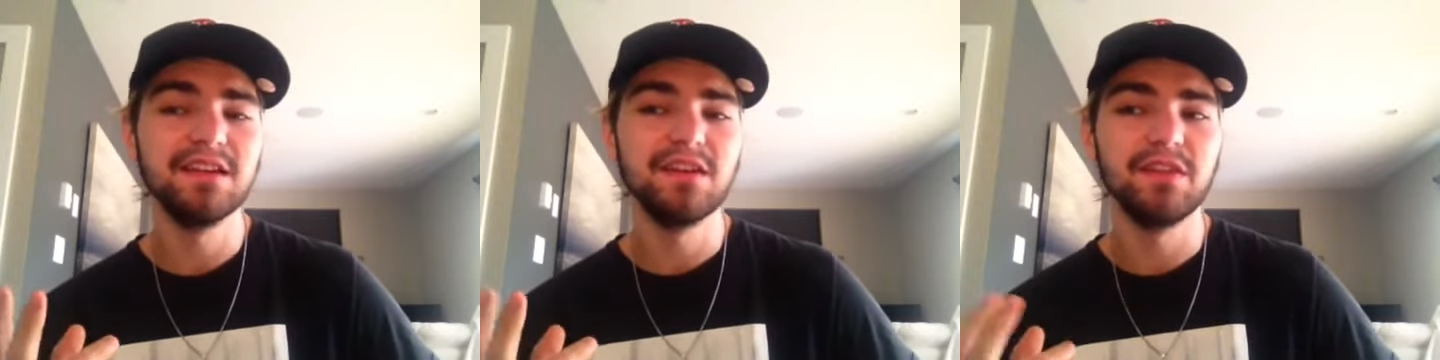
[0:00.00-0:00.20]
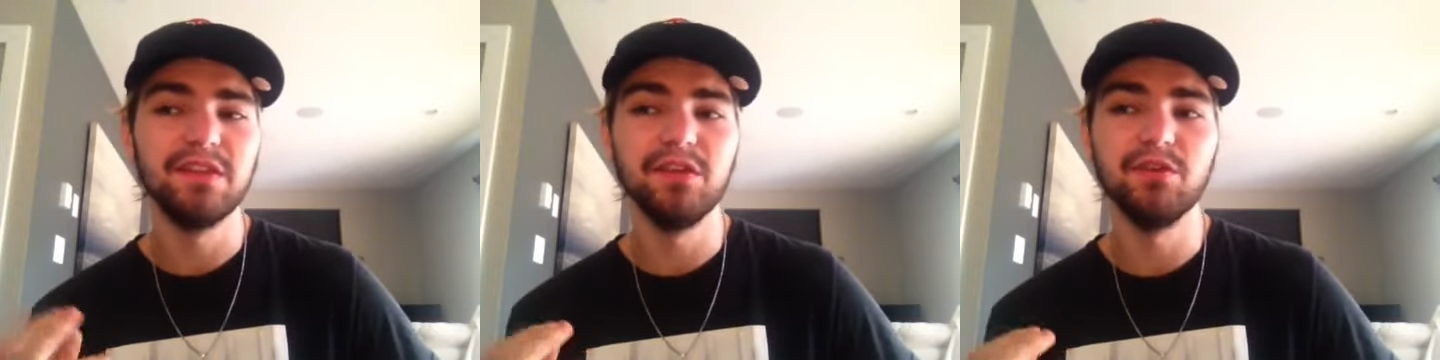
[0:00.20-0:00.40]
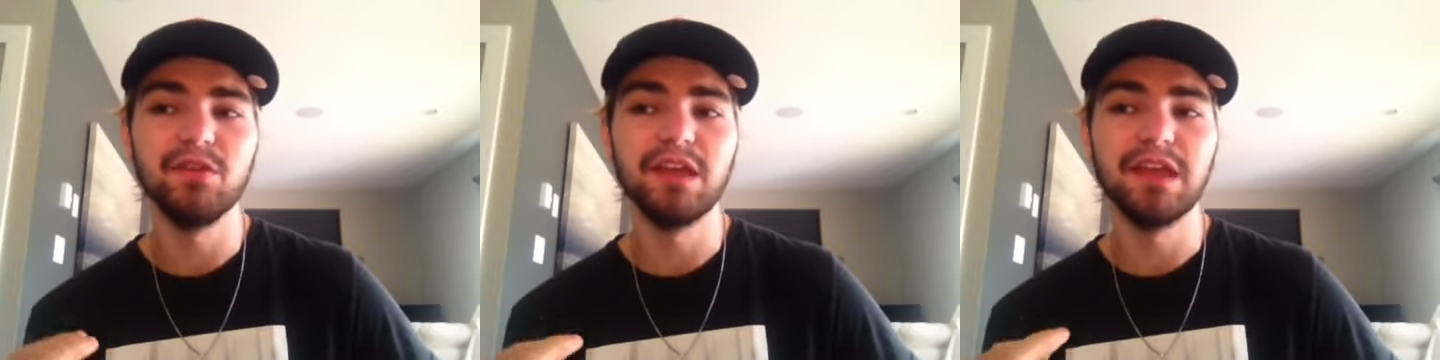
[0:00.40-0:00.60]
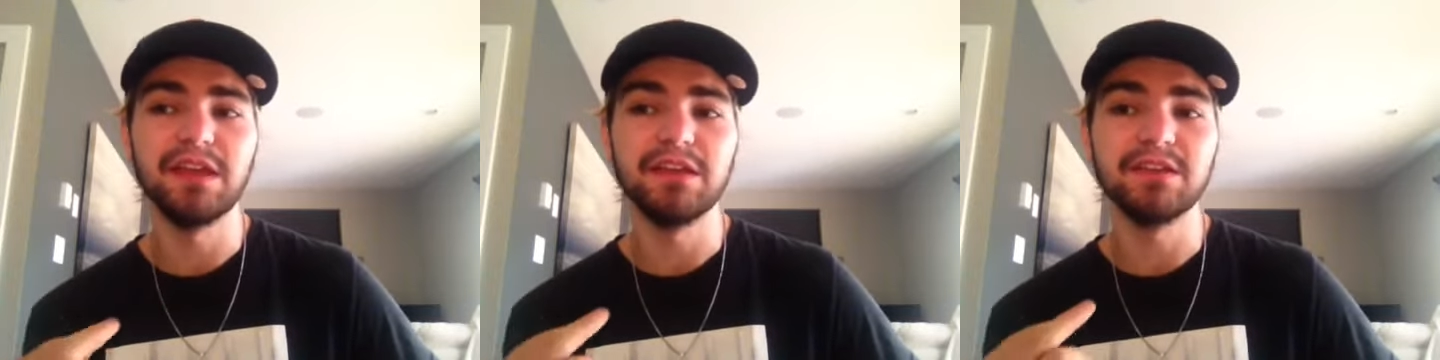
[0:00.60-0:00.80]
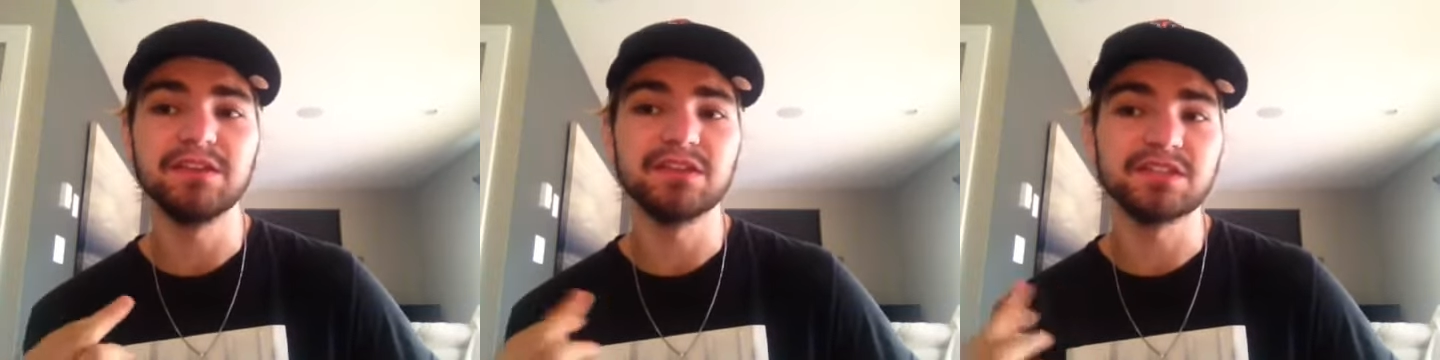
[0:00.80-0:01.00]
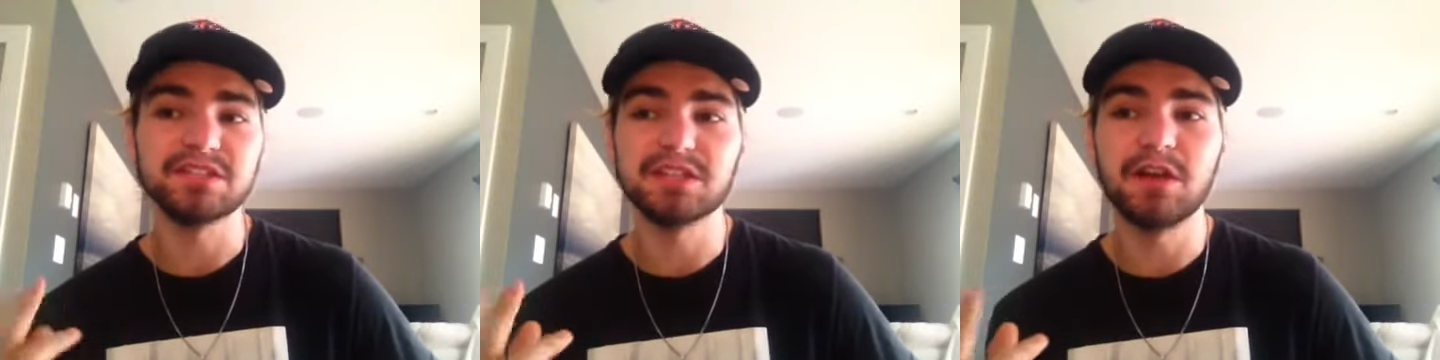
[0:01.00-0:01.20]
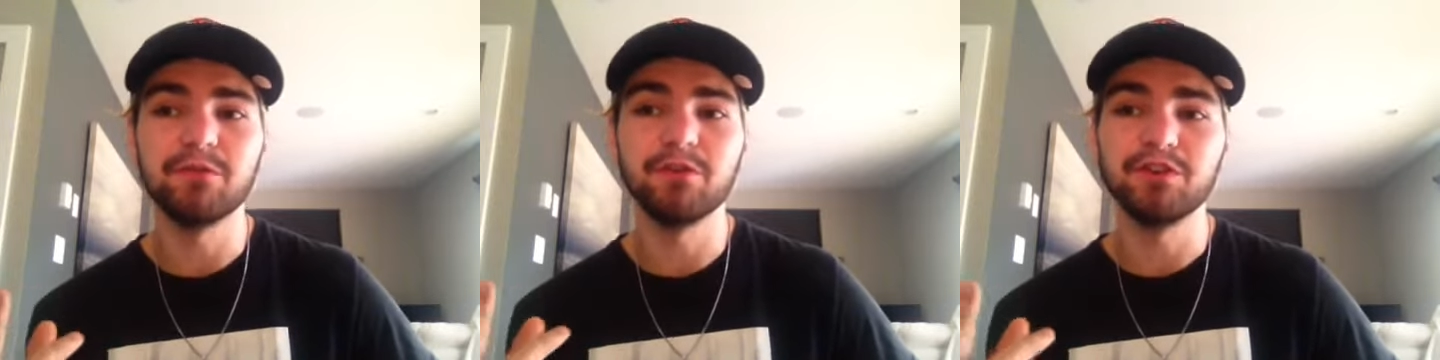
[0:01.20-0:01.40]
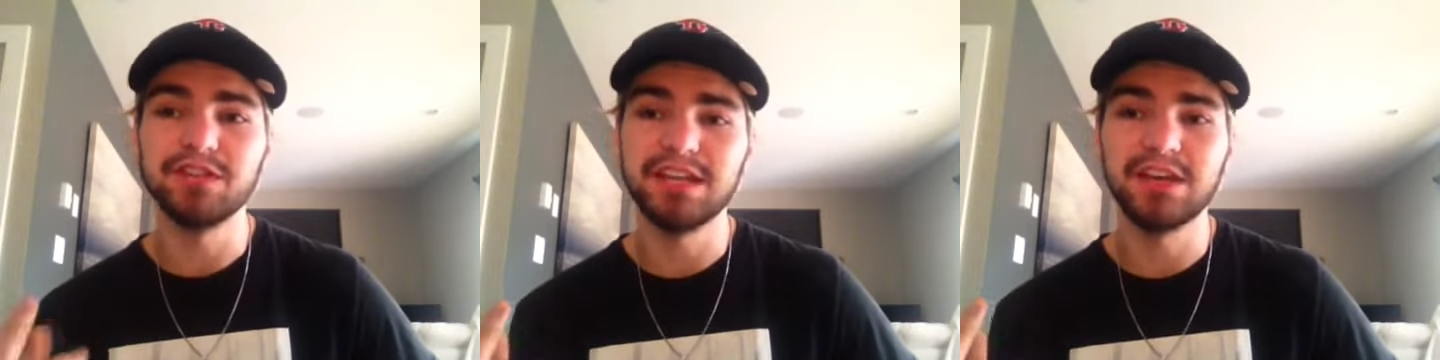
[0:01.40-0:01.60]
you, like,
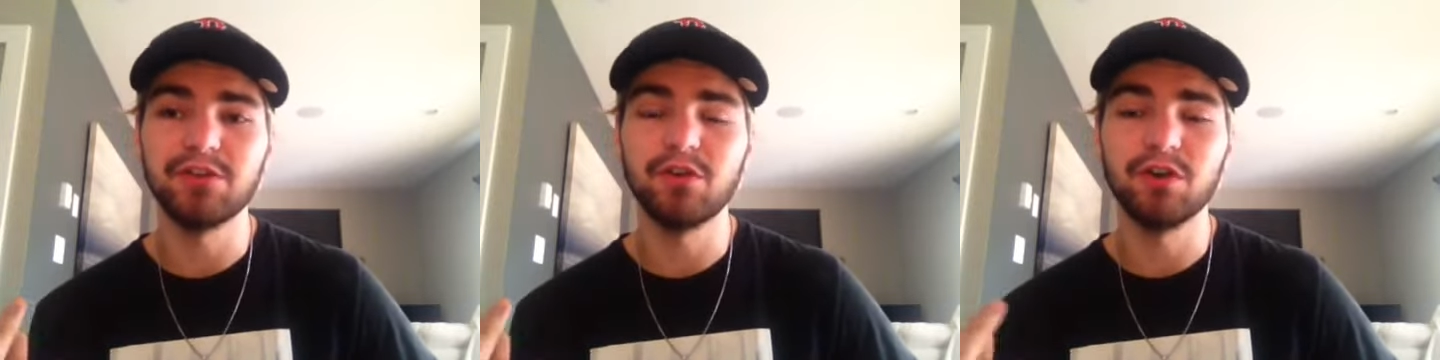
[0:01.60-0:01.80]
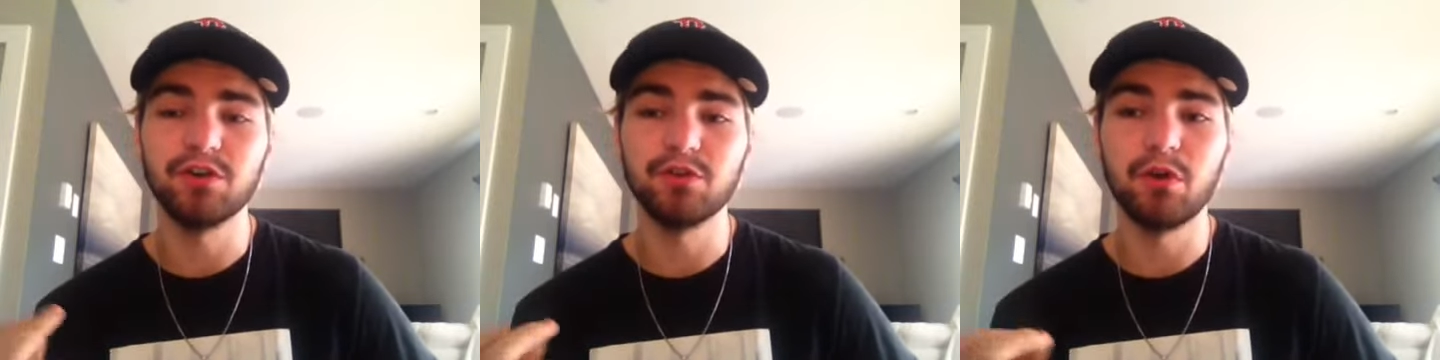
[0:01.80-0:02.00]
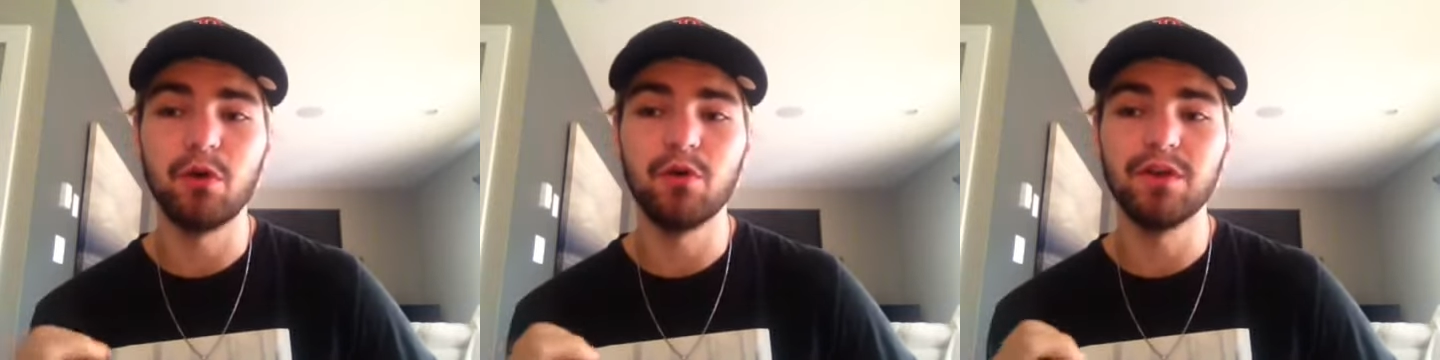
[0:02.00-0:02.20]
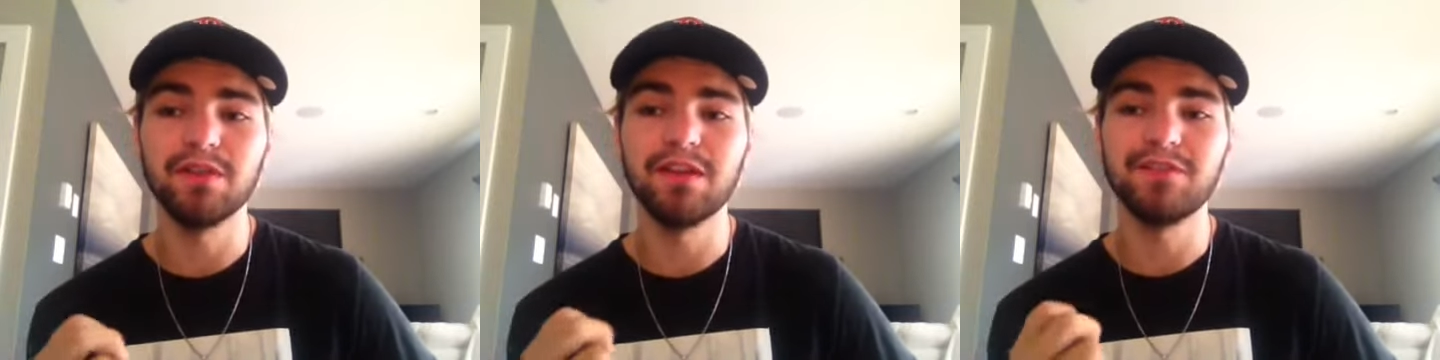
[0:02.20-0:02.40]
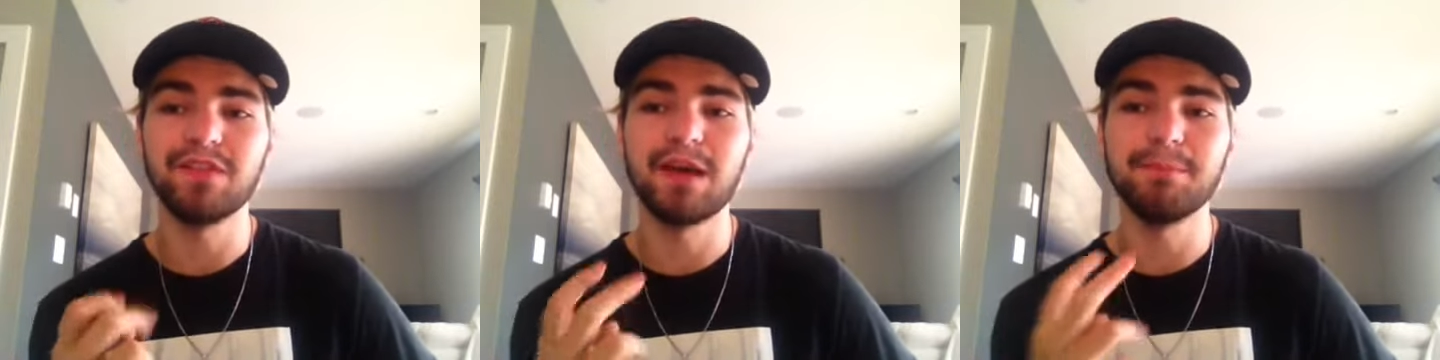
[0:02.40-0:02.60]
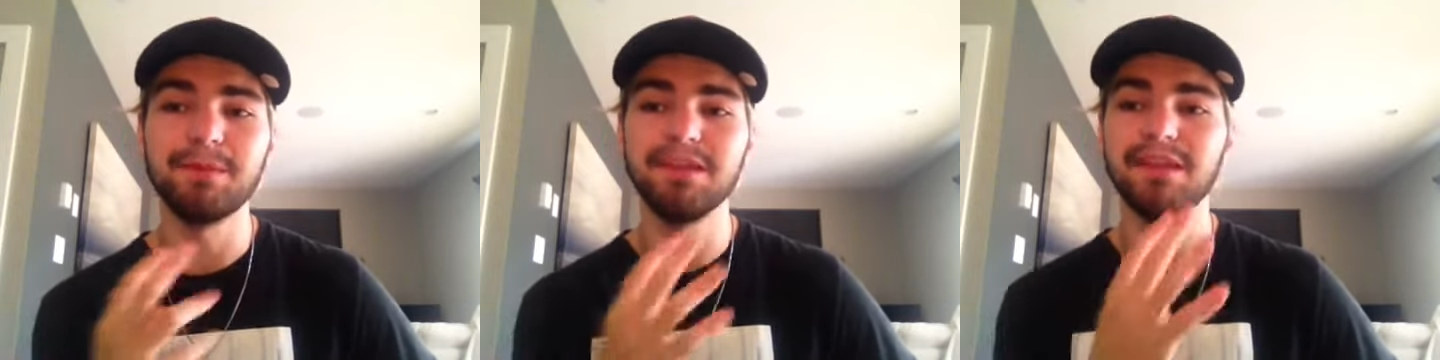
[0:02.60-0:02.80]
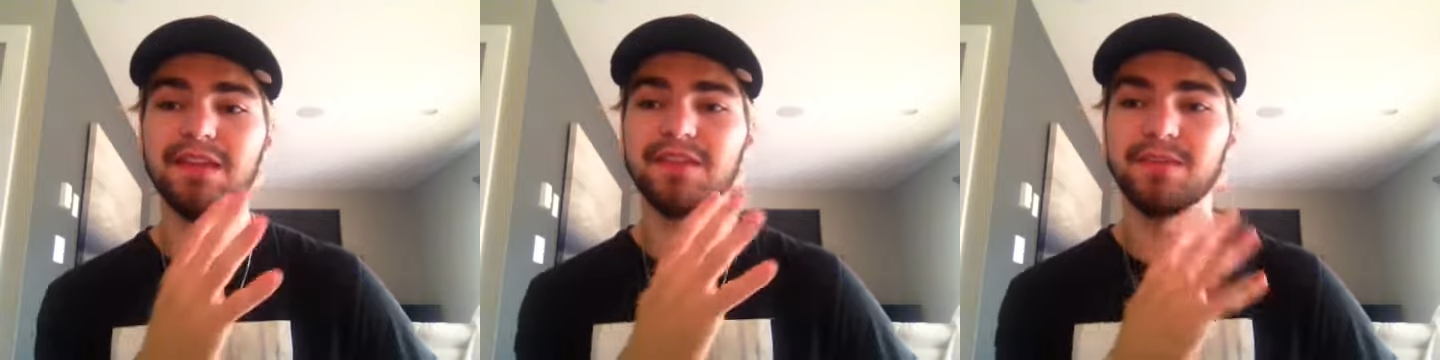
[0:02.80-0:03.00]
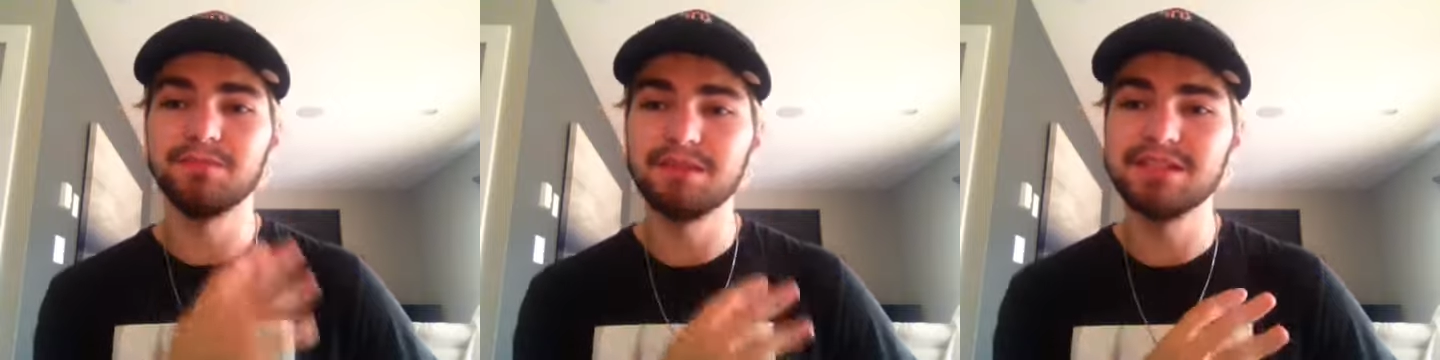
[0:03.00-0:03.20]
discover Tyr on your own and let that be,
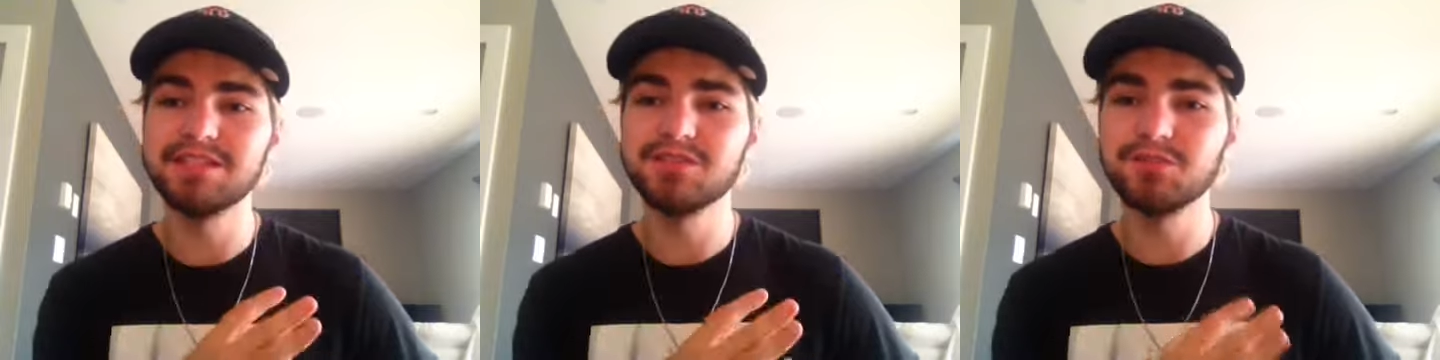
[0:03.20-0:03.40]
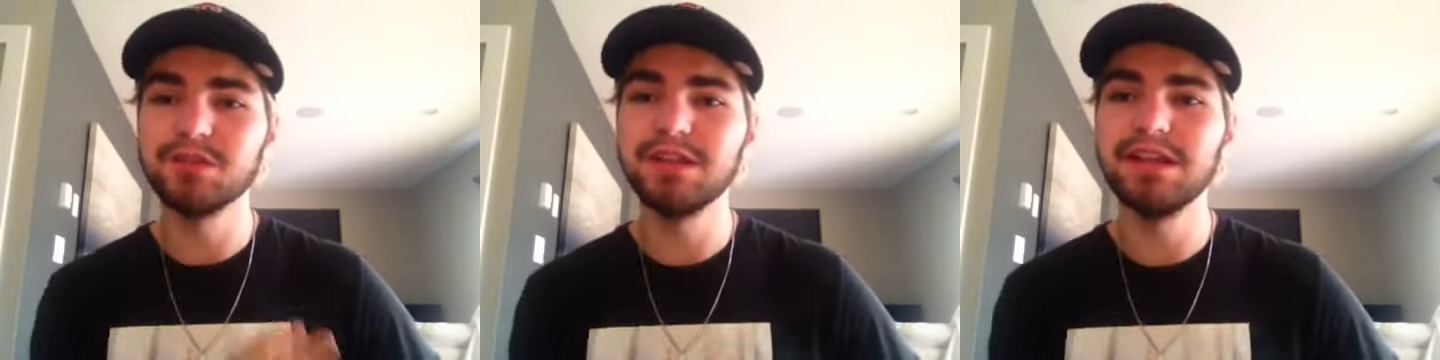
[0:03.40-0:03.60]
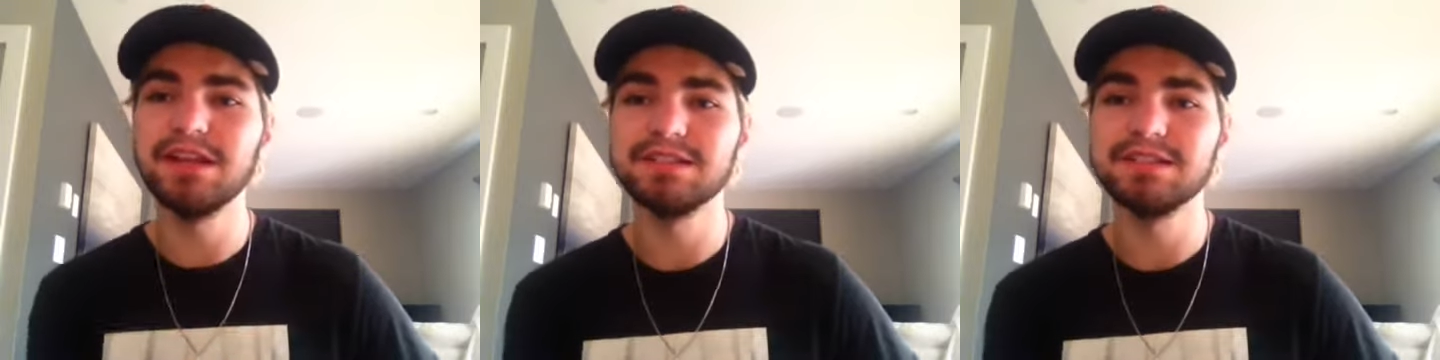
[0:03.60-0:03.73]
like, the mystery.